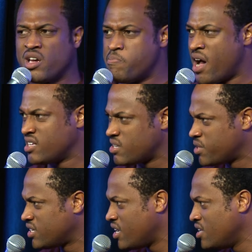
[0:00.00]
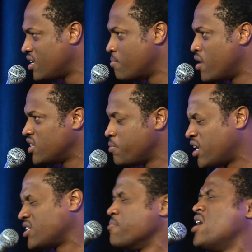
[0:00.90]
and buy something at the end of the month and be
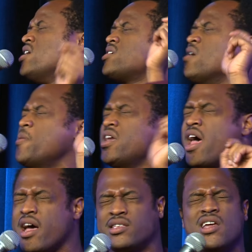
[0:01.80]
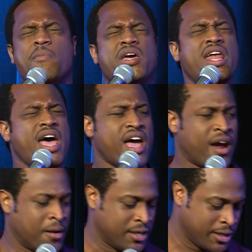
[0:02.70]
like, the money's gonna be there! It's gonna be there!